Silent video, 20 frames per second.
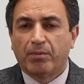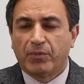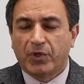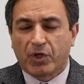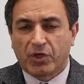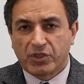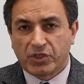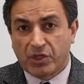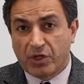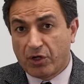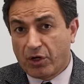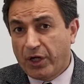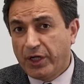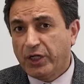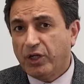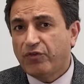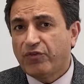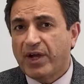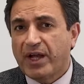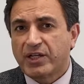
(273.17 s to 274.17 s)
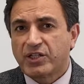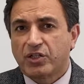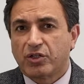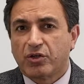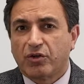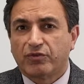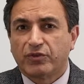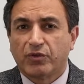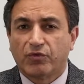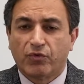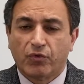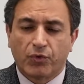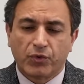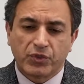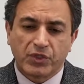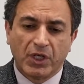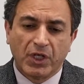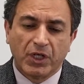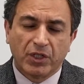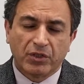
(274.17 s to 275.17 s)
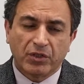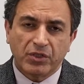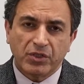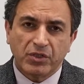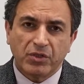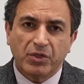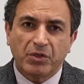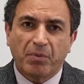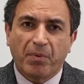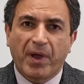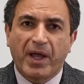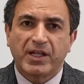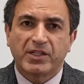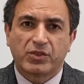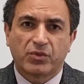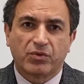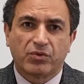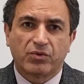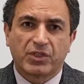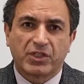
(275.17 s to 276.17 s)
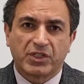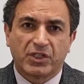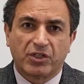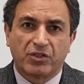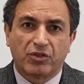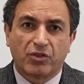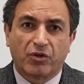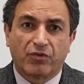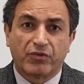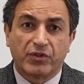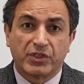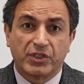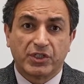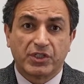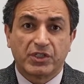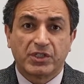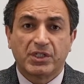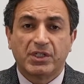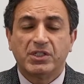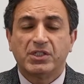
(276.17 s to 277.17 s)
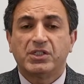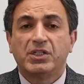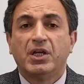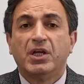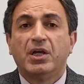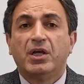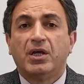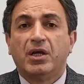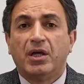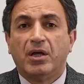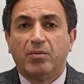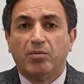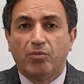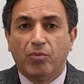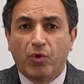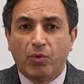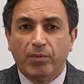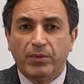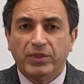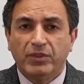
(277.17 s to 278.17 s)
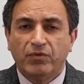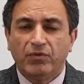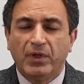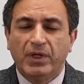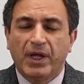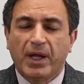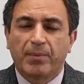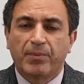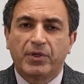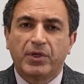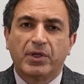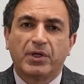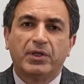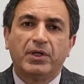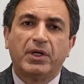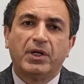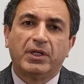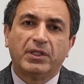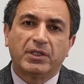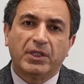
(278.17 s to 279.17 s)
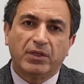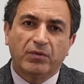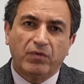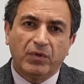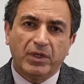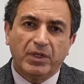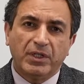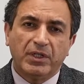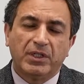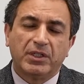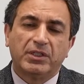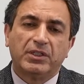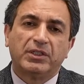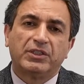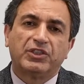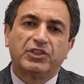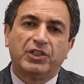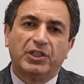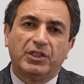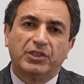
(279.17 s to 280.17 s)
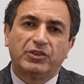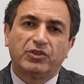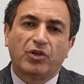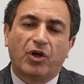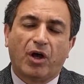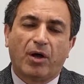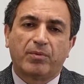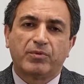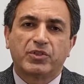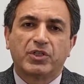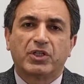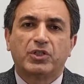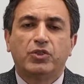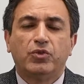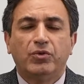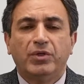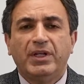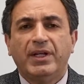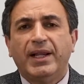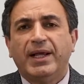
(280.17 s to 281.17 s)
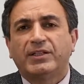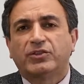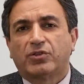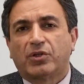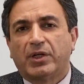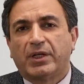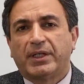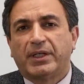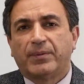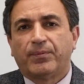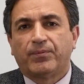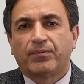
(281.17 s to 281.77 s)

Because the line of action of the force does not pass through the center of resistance, a moment will appear that will tilt the object unilaterally.